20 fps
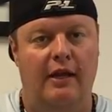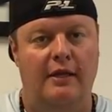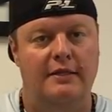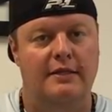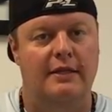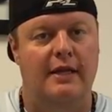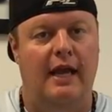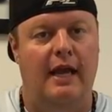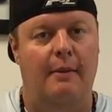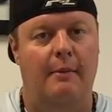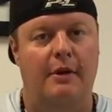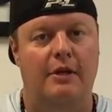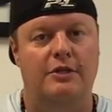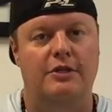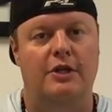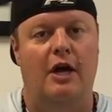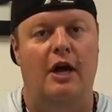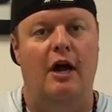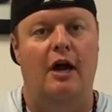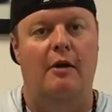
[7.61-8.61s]
and today I'm going
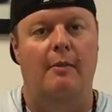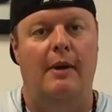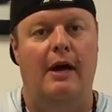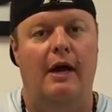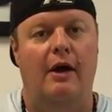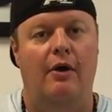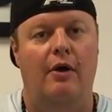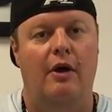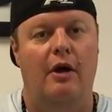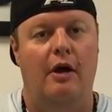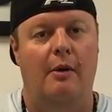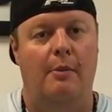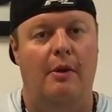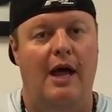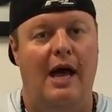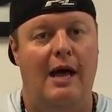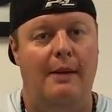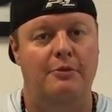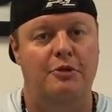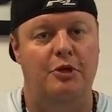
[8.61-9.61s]
to talk about a couple
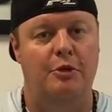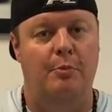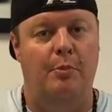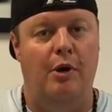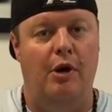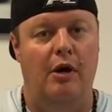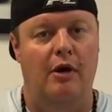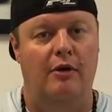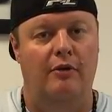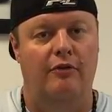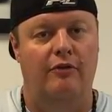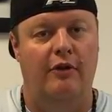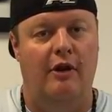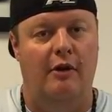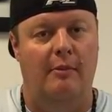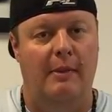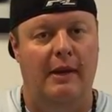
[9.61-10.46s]
option parts that'll